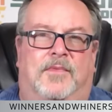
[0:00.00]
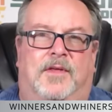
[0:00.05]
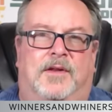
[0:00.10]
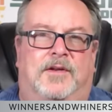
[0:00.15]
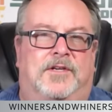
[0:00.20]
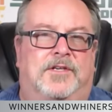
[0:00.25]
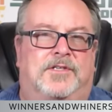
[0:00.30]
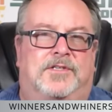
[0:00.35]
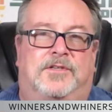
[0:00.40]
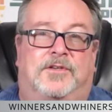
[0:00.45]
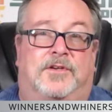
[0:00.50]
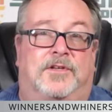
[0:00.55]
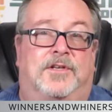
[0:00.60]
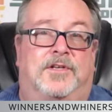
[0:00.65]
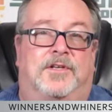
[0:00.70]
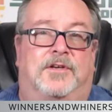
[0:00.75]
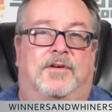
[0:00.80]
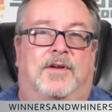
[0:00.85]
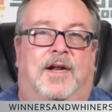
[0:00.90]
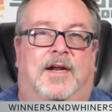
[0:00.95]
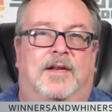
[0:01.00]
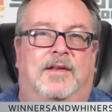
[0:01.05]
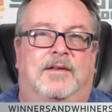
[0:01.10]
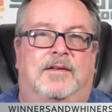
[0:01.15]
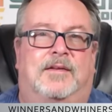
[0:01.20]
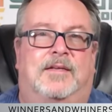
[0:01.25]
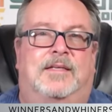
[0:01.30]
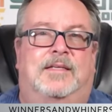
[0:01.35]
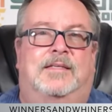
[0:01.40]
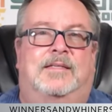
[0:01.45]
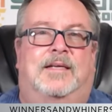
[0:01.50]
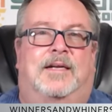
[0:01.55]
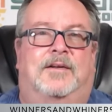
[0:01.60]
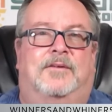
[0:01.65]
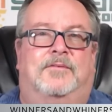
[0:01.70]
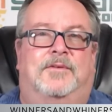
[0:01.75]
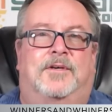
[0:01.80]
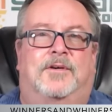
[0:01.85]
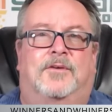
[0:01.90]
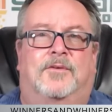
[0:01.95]
They just couldn't do it. I, I
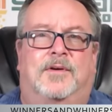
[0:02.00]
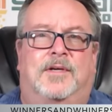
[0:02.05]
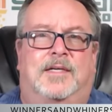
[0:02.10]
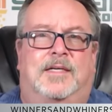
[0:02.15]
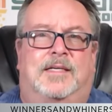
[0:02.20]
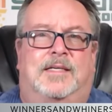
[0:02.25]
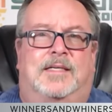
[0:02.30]
don't know.